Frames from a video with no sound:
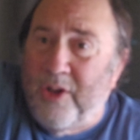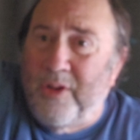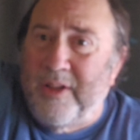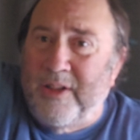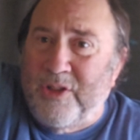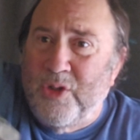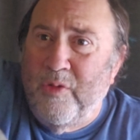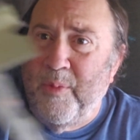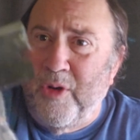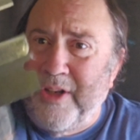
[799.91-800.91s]
there's 2 of
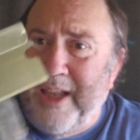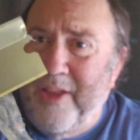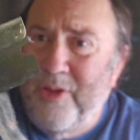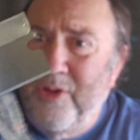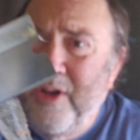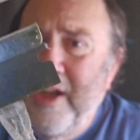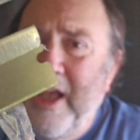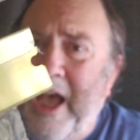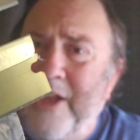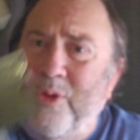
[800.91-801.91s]
them hooked together.
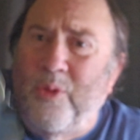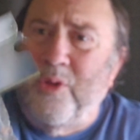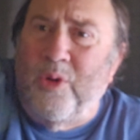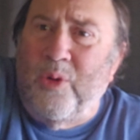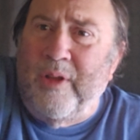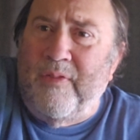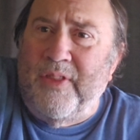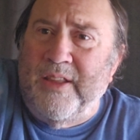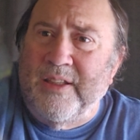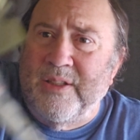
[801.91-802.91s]
I don't know if
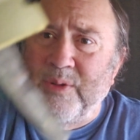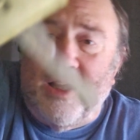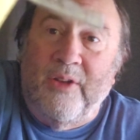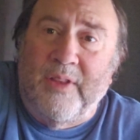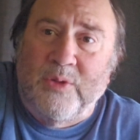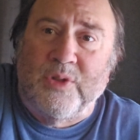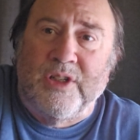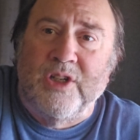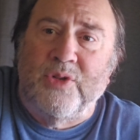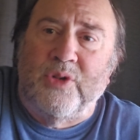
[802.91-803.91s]
I don't think this was
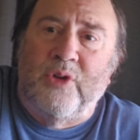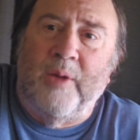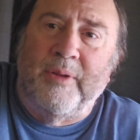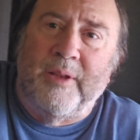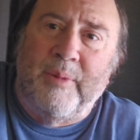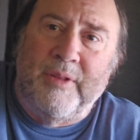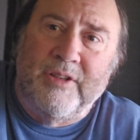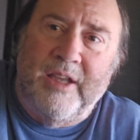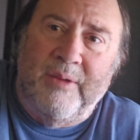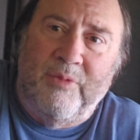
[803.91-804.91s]
intentionally dropped. I think maybe this
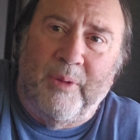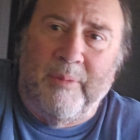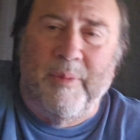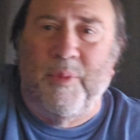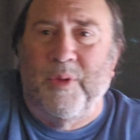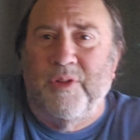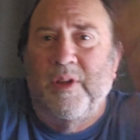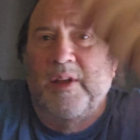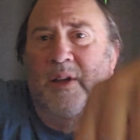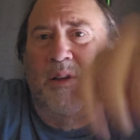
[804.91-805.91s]
came from like maybe one of those,
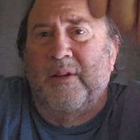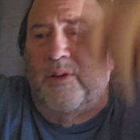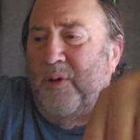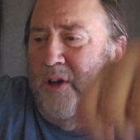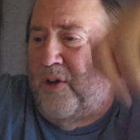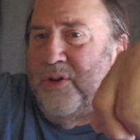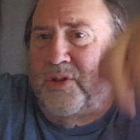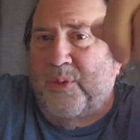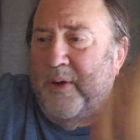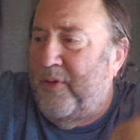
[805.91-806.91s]
you know,
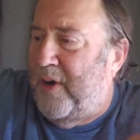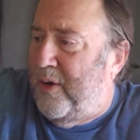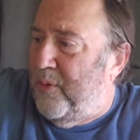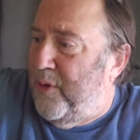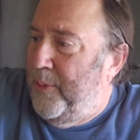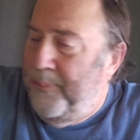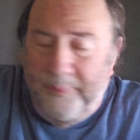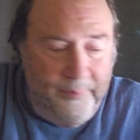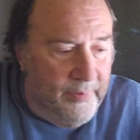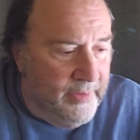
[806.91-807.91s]
cutters or whatever. I don't know.
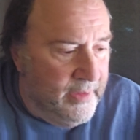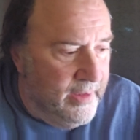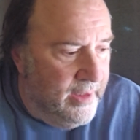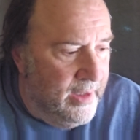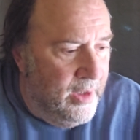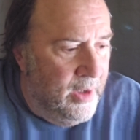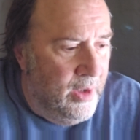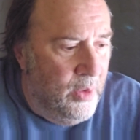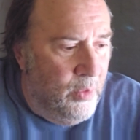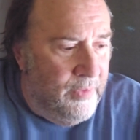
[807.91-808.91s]

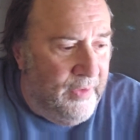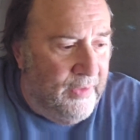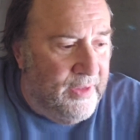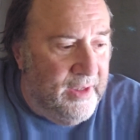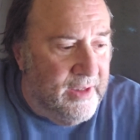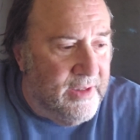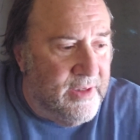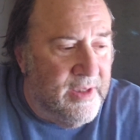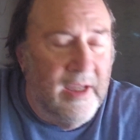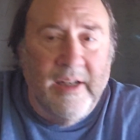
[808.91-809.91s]
We found this.
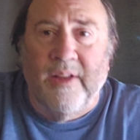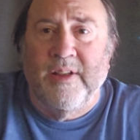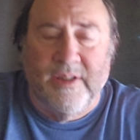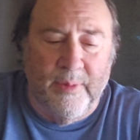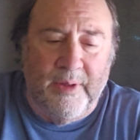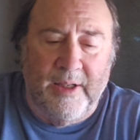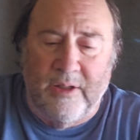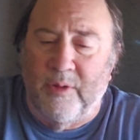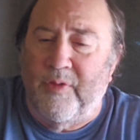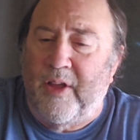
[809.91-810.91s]
Now this is something that has a
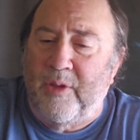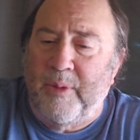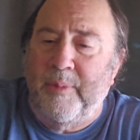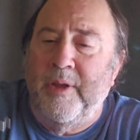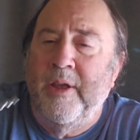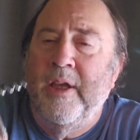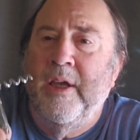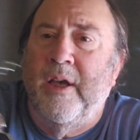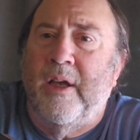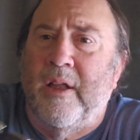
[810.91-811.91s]
little value, maybe
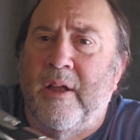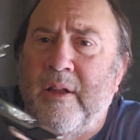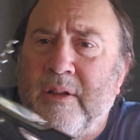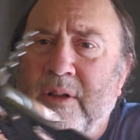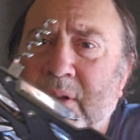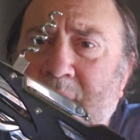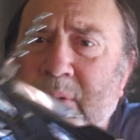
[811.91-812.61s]
a little